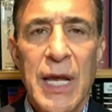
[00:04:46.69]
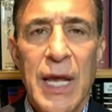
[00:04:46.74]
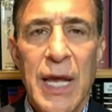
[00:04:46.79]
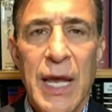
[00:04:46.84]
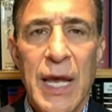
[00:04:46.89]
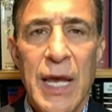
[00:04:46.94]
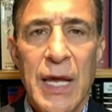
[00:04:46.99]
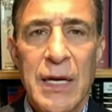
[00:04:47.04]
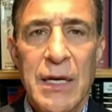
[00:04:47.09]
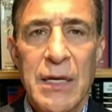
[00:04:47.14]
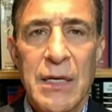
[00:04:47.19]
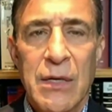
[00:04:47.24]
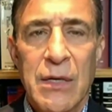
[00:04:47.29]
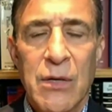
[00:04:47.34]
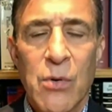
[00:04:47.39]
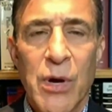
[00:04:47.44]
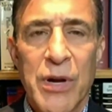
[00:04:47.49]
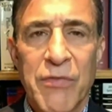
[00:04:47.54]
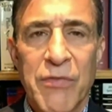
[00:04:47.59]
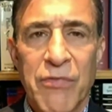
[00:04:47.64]
And
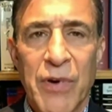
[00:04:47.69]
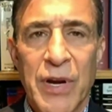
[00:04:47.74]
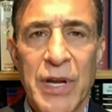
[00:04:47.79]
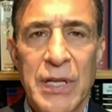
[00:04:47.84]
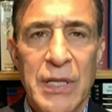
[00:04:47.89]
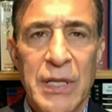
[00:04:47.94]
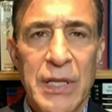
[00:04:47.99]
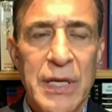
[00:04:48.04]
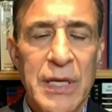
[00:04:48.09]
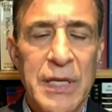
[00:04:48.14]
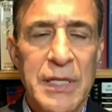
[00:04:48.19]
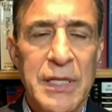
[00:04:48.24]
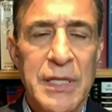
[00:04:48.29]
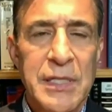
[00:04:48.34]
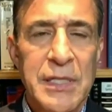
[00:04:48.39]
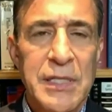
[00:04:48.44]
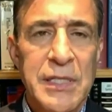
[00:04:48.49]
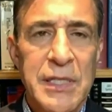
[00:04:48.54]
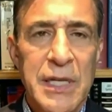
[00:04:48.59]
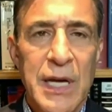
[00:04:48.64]
quite frankly, it's
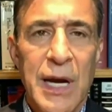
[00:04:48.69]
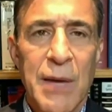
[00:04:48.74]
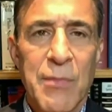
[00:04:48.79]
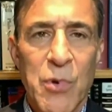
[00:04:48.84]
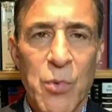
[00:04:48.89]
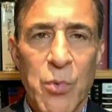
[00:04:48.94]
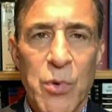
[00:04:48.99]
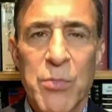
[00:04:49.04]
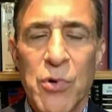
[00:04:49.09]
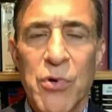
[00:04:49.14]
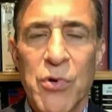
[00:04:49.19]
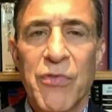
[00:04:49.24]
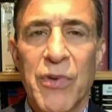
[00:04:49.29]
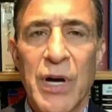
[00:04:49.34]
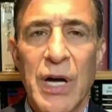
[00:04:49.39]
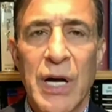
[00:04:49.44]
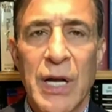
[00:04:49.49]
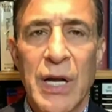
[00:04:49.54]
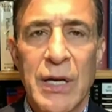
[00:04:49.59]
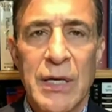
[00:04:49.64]
time that we move
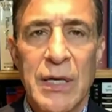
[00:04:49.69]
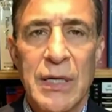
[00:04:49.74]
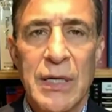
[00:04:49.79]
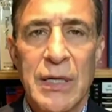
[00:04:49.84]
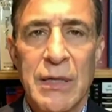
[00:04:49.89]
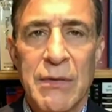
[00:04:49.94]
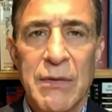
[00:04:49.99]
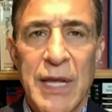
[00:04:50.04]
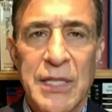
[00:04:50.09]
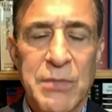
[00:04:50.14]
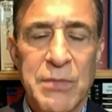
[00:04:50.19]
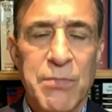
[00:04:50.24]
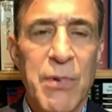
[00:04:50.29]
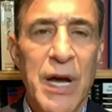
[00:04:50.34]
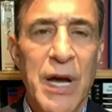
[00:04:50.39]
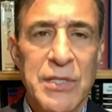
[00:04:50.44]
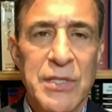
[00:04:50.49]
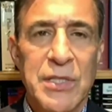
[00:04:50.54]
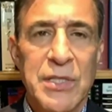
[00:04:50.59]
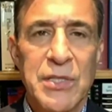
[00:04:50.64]
on. That's
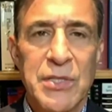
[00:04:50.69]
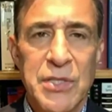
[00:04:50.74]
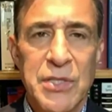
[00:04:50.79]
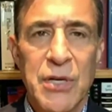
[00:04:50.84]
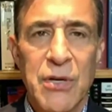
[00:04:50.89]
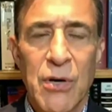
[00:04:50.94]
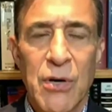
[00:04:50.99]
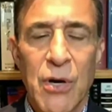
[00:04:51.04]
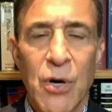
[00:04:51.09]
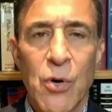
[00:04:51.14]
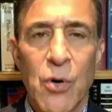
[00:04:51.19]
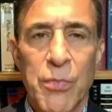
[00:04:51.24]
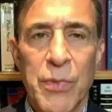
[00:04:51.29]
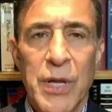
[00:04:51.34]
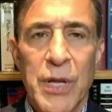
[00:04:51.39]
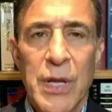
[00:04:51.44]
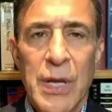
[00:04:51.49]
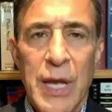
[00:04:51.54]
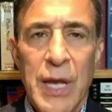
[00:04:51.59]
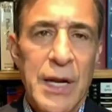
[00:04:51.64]
my sincere hope.
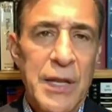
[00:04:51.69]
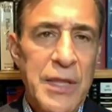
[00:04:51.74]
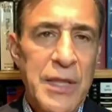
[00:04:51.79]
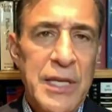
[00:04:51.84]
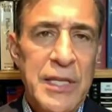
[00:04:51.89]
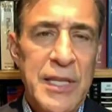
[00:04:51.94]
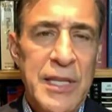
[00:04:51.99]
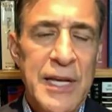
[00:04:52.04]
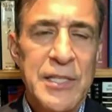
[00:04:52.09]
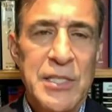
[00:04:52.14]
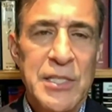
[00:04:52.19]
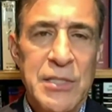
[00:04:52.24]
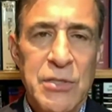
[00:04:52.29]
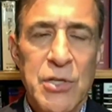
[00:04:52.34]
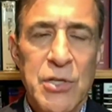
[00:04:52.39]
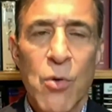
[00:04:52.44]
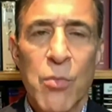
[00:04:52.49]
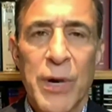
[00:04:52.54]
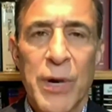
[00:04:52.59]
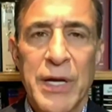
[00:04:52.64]
And I think that's
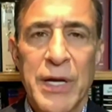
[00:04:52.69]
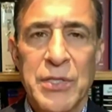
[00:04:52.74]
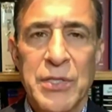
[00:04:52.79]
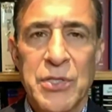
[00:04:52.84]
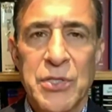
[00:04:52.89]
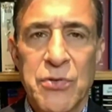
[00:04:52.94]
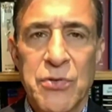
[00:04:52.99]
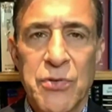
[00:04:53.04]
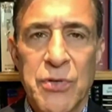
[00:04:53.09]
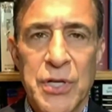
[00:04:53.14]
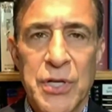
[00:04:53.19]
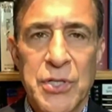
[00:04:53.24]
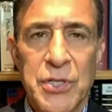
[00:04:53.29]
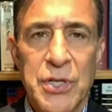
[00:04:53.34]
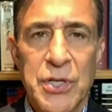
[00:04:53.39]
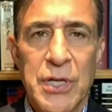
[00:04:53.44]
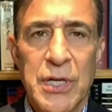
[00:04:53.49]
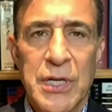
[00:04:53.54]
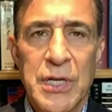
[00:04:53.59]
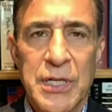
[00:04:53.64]
Joe Biden's
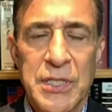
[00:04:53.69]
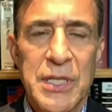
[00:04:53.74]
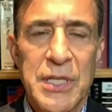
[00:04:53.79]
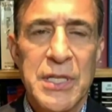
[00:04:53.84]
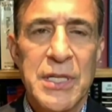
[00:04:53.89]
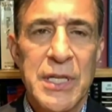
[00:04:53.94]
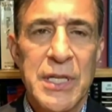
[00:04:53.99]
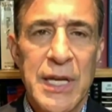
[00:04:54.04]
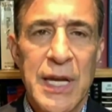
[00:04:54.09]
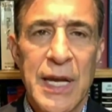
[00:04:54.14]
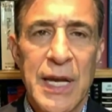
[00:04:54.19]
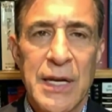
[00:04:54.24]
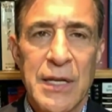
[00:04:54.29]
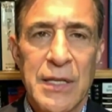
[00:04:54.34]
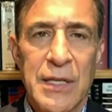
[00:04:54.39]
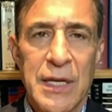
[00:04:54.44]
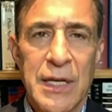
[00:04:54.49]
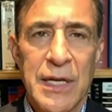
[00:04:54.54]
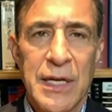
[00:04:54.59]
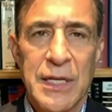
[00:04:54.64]
tradition. And he's
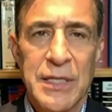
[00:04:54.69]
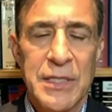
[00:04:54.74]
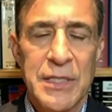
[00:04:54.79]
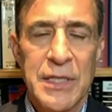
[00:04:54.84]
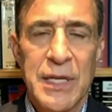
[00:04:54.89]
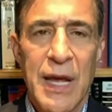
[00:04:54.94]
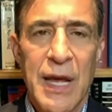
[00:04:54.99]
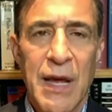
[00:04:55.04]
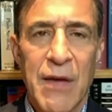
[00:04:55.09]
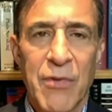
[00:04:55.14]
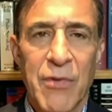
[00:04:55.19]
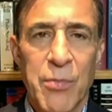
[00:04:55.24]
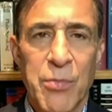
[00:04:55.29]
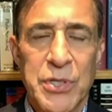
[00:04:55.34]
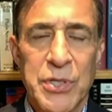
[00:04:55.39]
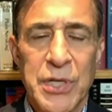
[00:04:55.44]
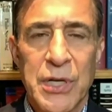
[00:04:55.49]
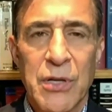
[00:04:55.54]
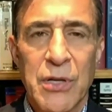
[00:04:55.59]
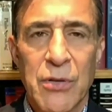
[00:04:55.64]
indicated that he doesn't have a
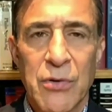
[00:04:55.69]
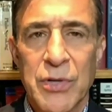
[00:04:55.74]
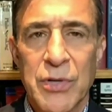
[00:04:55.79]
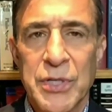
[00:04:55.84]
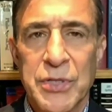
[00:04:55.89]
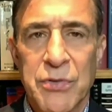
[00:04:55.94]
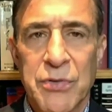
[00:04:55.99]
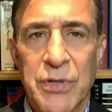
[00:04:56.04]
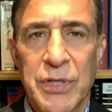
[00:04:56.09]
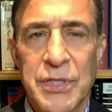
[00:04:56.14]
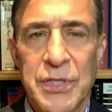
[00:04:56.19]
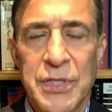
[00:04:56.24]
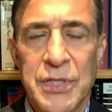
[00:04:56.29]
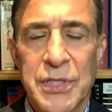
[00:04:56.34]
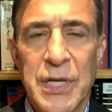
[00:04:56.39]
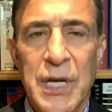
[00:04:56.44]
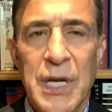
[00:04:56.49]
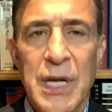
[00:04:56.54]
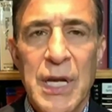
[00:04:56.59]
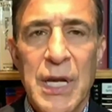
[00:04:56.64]
particular interest
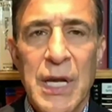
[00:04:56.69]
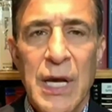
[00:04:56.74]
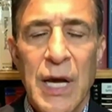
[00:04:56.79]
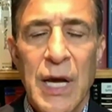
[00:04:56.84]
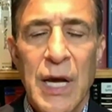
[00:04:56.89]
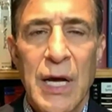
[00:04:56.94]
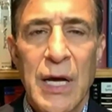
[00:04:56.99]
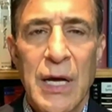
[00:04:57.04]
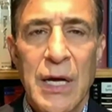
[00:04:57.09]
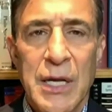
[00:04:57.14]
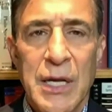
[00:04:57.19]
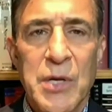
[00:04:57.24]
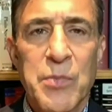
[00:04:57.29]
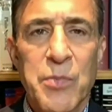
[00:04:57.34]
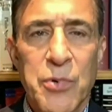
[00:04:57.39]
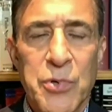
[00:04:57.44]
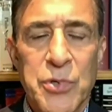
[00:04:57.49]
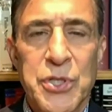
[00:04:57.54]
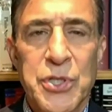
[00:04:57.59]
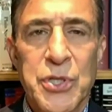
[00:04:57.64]
in
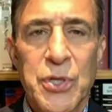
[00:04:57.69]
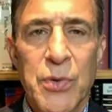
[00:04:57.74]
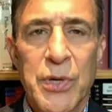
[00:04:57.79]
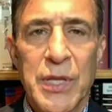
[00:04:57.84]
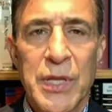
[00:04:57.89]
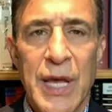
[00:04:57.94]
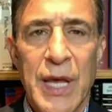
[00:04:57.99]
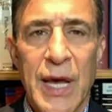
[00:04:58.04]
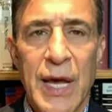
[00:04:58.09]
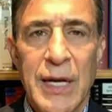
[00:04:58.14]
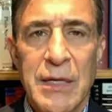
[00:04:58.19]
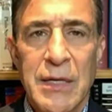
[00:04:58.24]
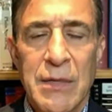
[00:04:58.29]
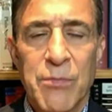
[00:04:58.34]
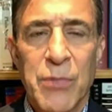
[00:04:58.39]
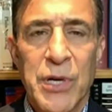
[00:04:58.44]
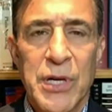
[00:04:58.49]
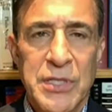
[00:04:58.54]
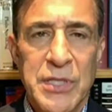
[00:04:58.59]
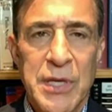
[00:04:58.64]
pursuing that,
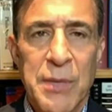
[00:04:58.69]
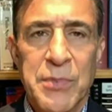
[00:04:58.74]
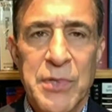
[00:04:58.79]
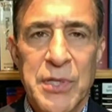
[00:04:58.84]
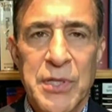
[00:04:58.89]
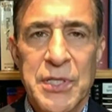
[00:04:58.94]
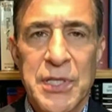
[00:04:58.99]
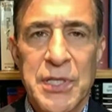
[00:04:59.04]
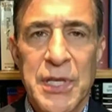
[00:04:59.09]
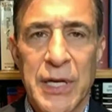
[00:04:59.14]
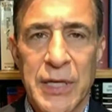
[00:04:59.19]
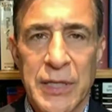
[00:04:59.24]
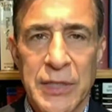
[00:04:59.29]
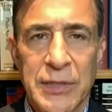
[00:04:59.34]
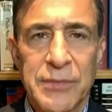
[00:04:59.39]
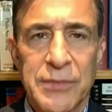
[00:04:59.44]
but it's up to the Senate.